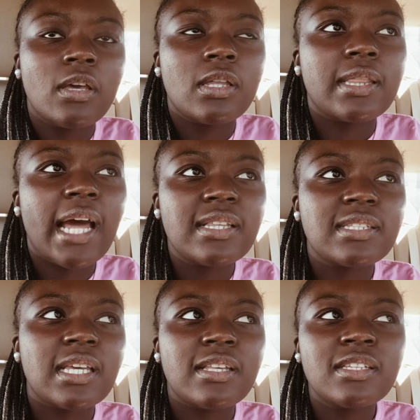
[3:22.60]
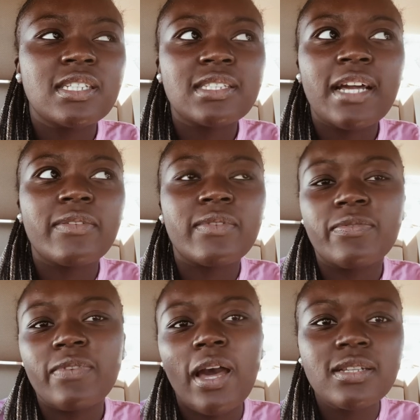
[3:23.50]
That's it. It's just like a
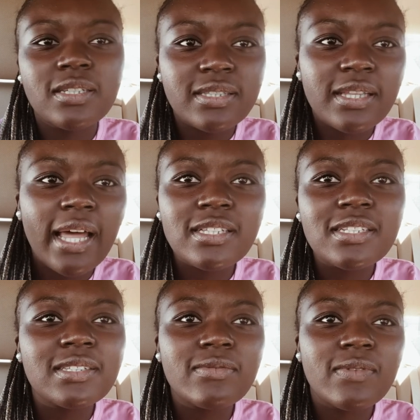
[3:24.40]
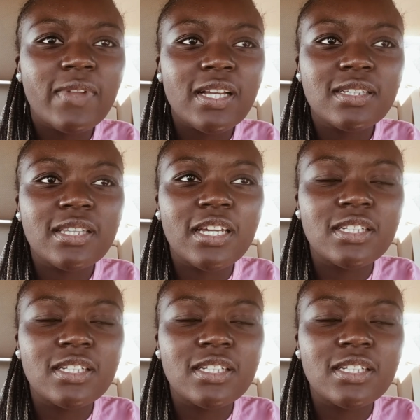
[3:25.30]
just a reflection day.